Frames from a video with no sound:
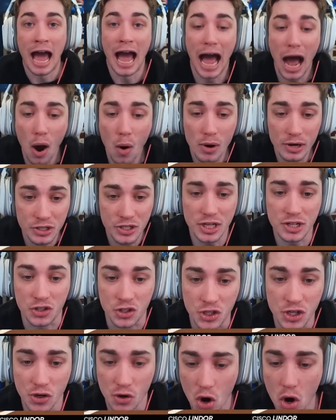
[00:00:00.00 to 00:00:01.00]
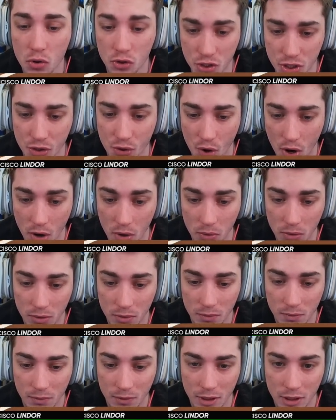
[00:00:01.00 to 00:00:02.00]
How is it 0-0?
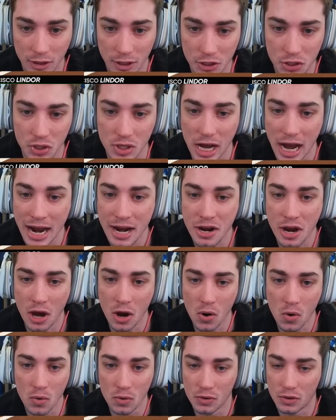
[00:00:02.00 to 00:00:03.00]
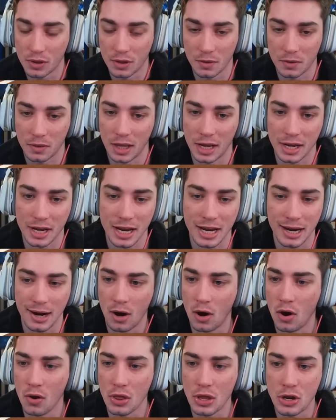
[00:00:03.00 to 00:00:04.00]
Listen, I know like
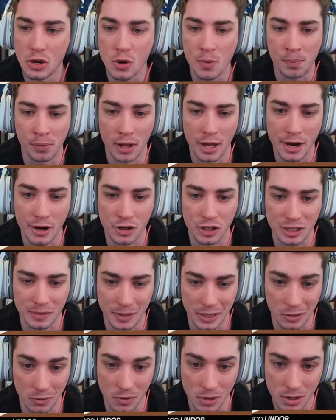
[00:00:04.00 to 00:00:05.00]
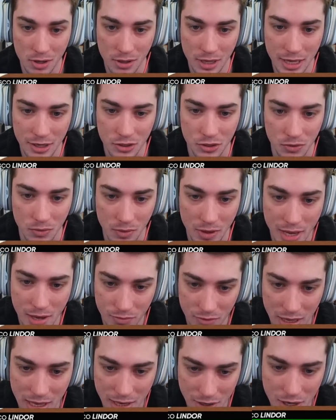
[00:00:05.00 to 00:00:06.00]
all the new players would be like, well,
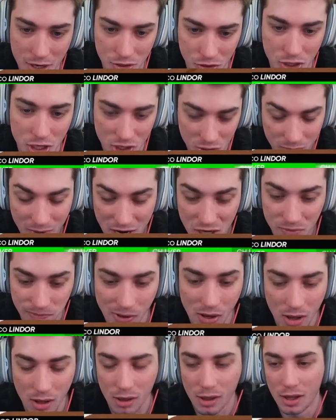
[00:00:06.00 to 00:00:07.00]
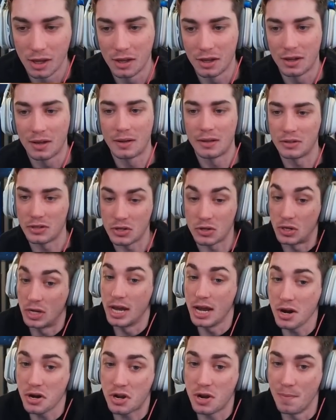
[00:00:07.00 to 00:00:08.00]
that is just baseball. You
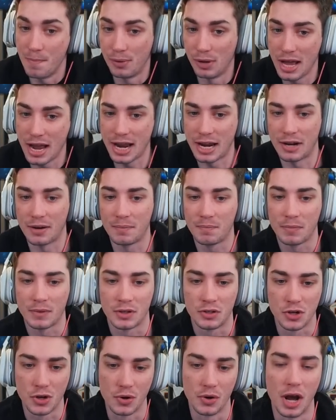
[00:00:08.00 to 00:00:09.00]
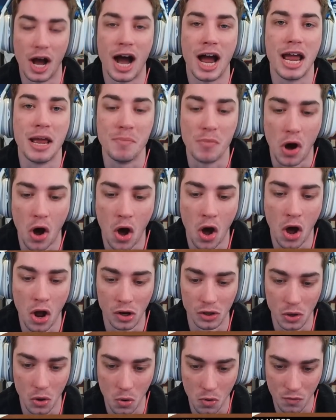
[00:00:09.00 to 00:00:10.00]
can't complain. Dude, I am
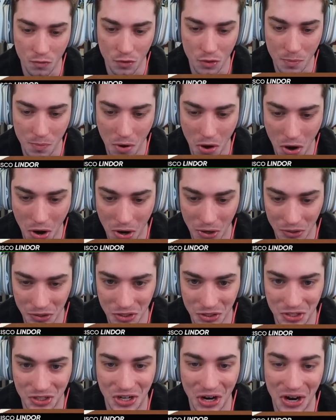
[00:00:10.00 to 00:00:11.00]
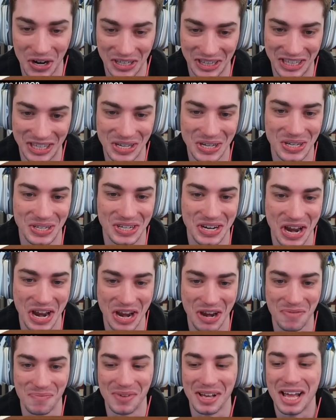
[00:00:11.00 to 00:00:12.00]
all over the ball to start this
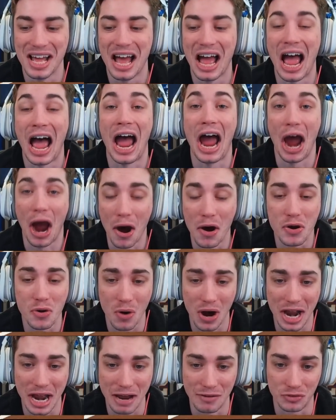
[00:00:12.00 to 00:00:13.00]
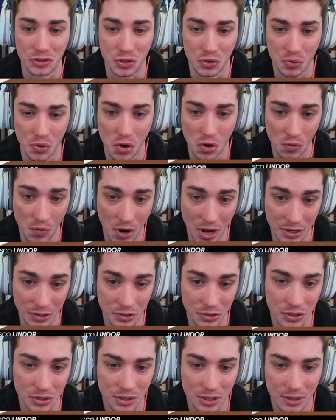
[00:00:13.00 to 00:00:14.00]
game. How do I have 0
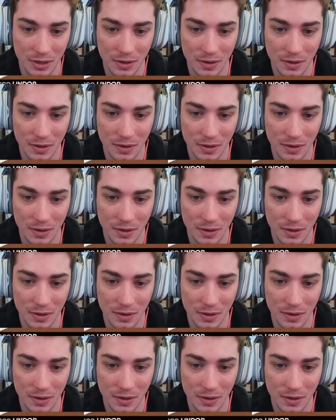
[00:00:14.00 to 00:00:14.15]
runs?